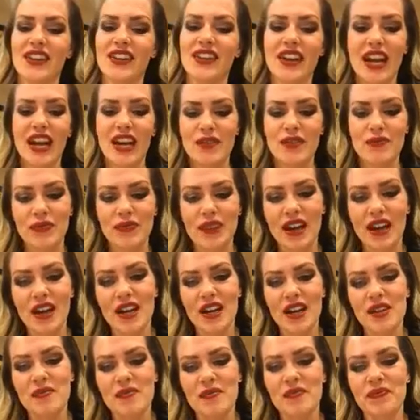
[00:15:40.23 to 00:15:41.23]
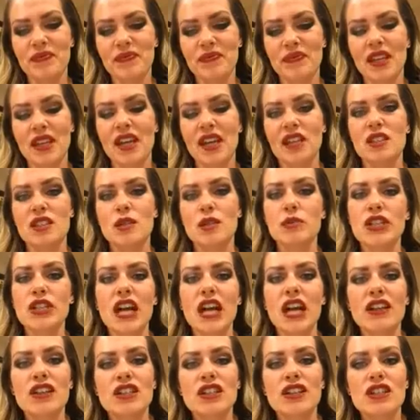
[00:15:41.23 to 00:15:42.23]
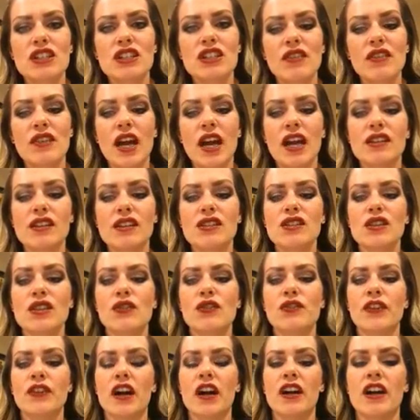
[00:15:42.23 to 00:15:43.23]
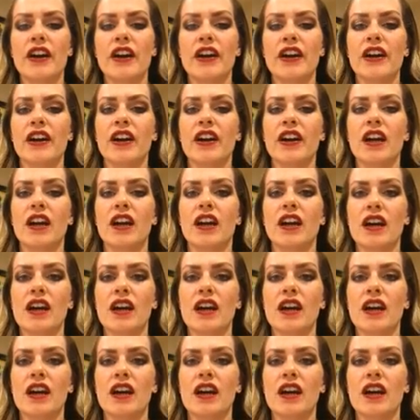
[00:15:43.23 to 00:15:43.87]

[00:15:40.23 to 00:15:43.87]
okay, some challenges I've had so far